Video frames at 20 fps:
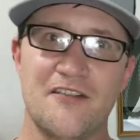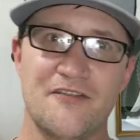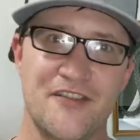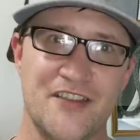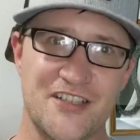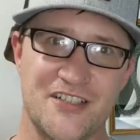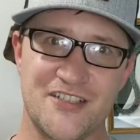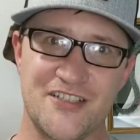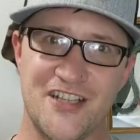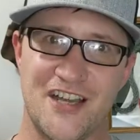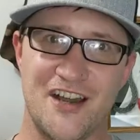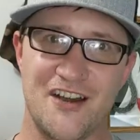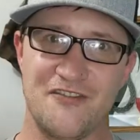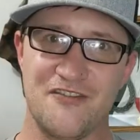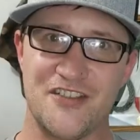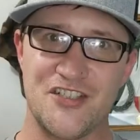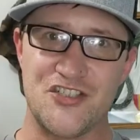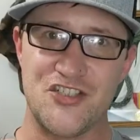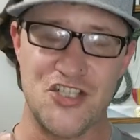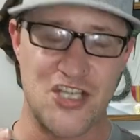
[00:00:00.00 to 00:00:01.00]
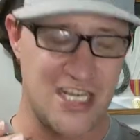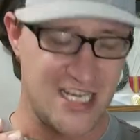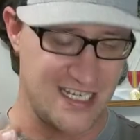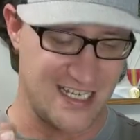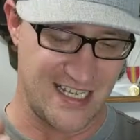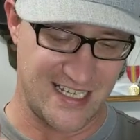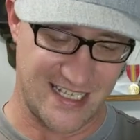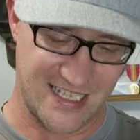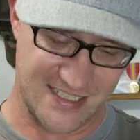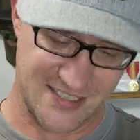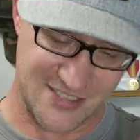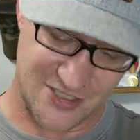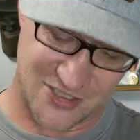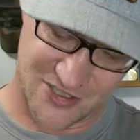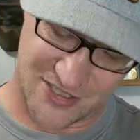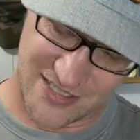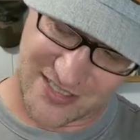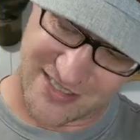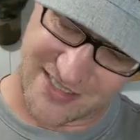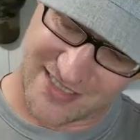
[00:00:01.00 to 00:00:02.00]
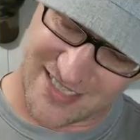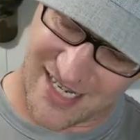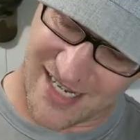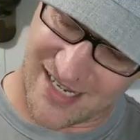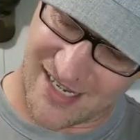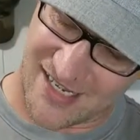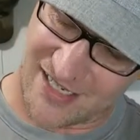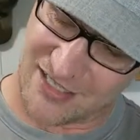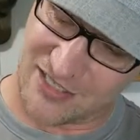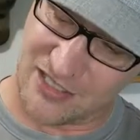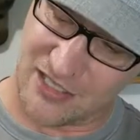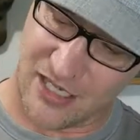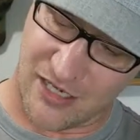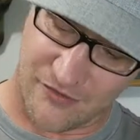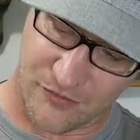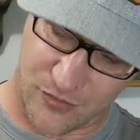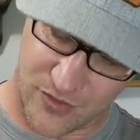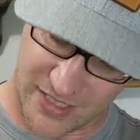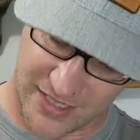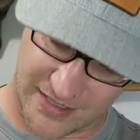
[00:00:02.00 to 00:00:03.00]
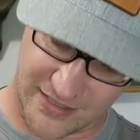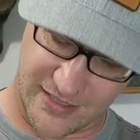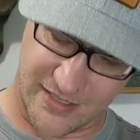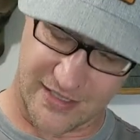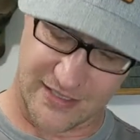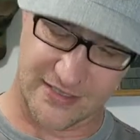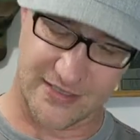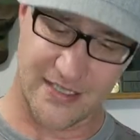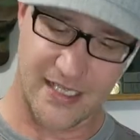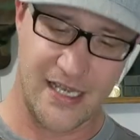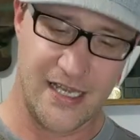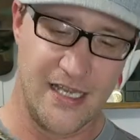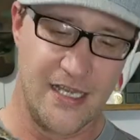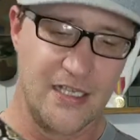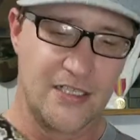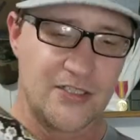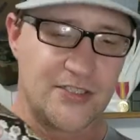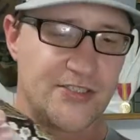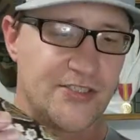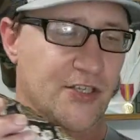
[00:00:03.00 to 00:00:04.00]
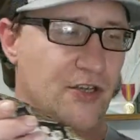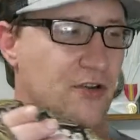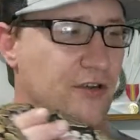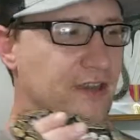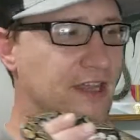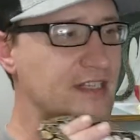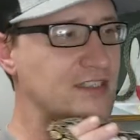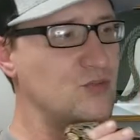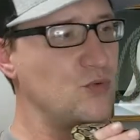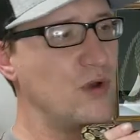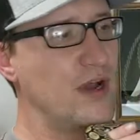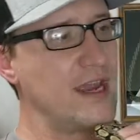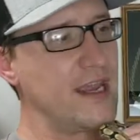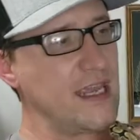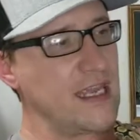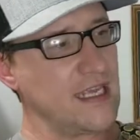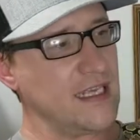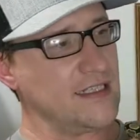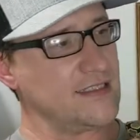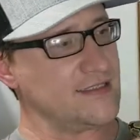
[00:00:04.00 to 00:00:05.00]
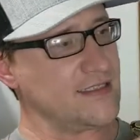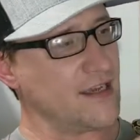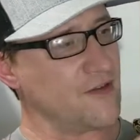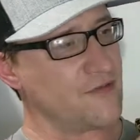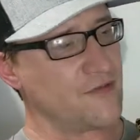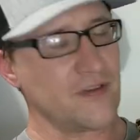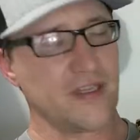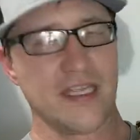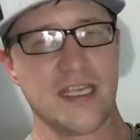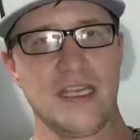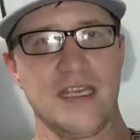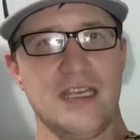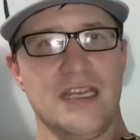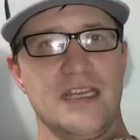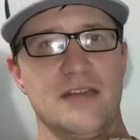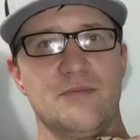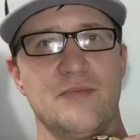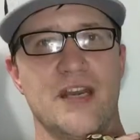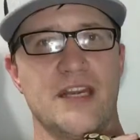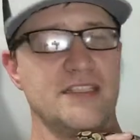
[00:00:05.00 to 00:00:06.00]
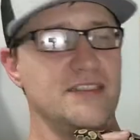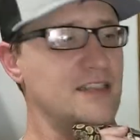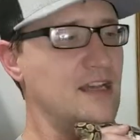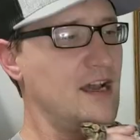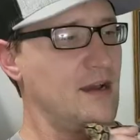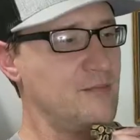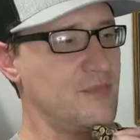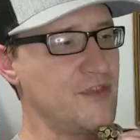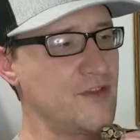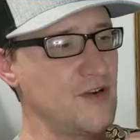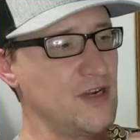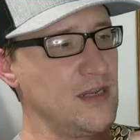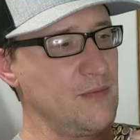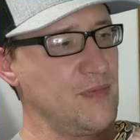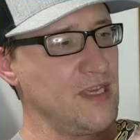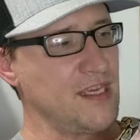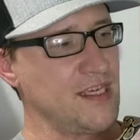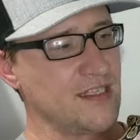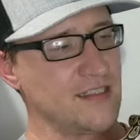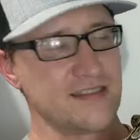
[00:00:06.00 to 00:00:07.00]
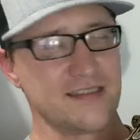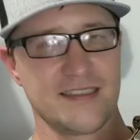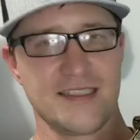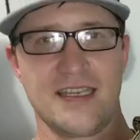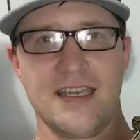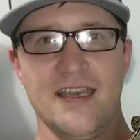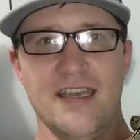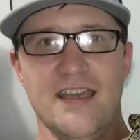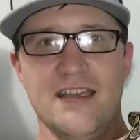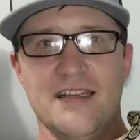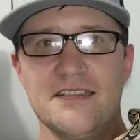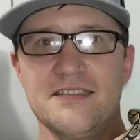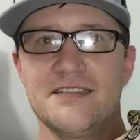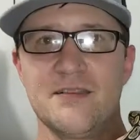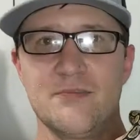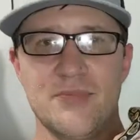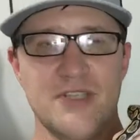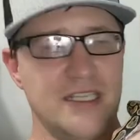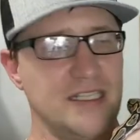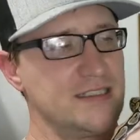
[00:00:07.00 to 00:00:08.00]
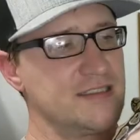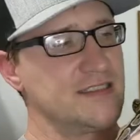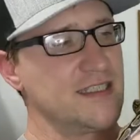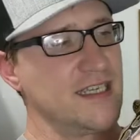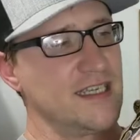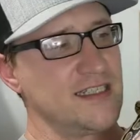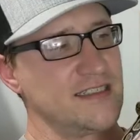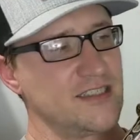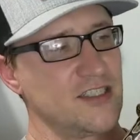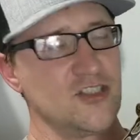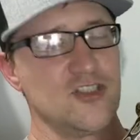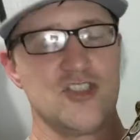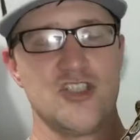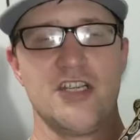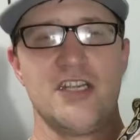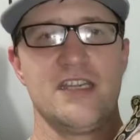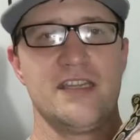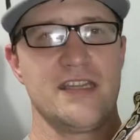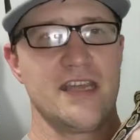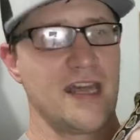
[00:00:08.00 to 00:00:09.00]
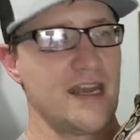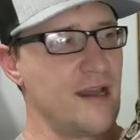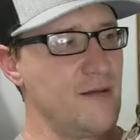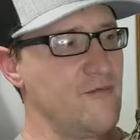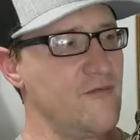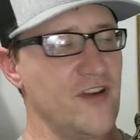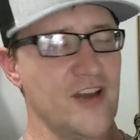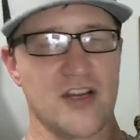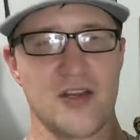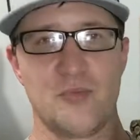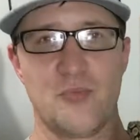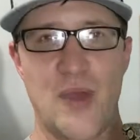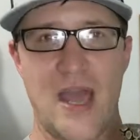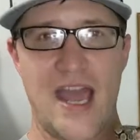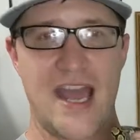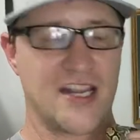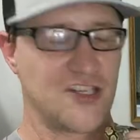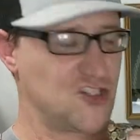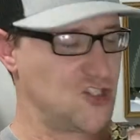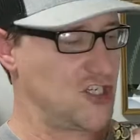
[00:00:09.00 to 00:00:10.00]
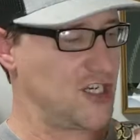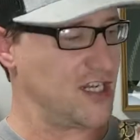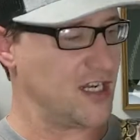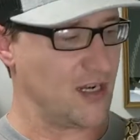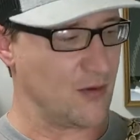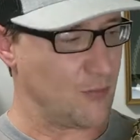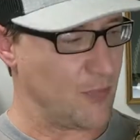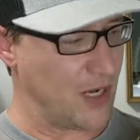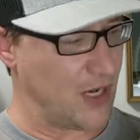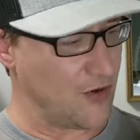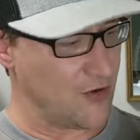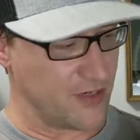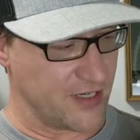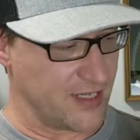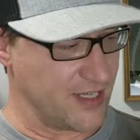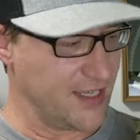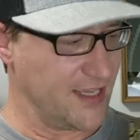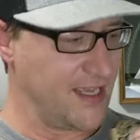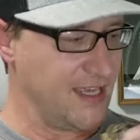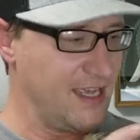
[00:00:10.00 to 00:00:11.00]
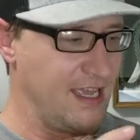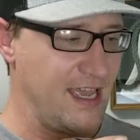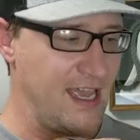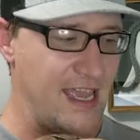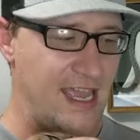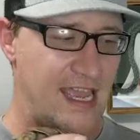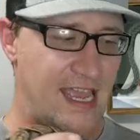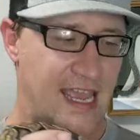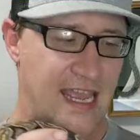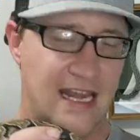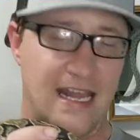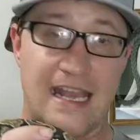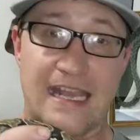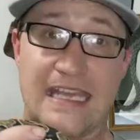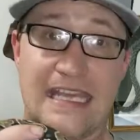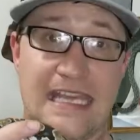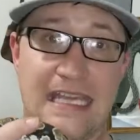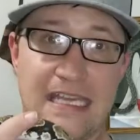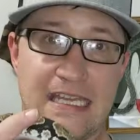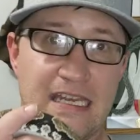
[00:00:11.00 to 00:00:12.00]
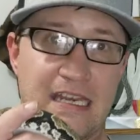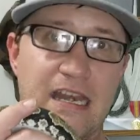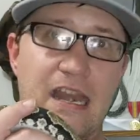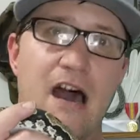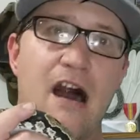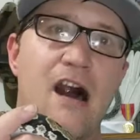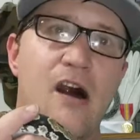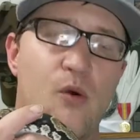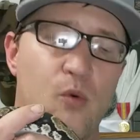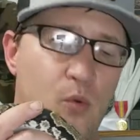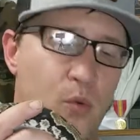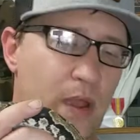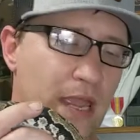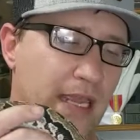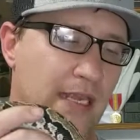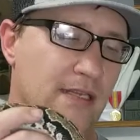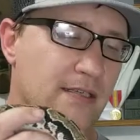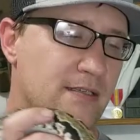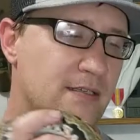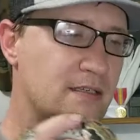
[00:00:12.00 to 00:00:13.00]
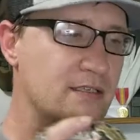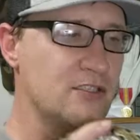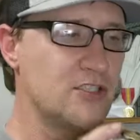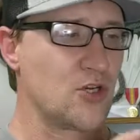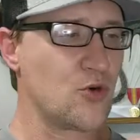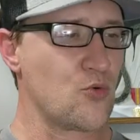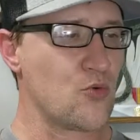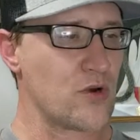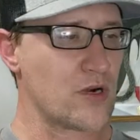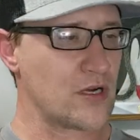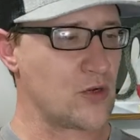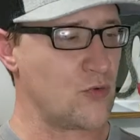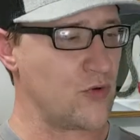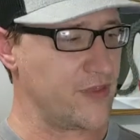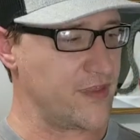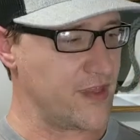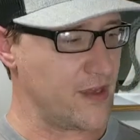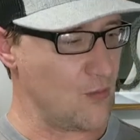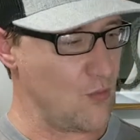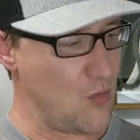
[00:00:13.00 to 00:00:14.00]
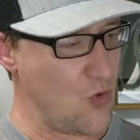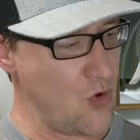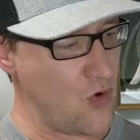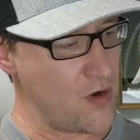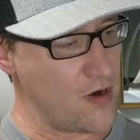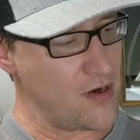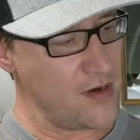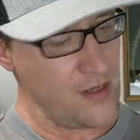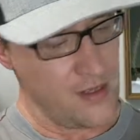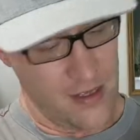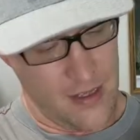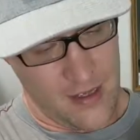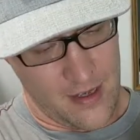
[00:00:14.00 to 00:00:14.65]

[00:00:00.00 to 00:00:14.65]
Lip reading: of the gene, I guess you could say. I love what it does, so that's why he's definitely in my top 3, because simply it's a gene that I'm very passionate about, and I cannot wait to work with it more.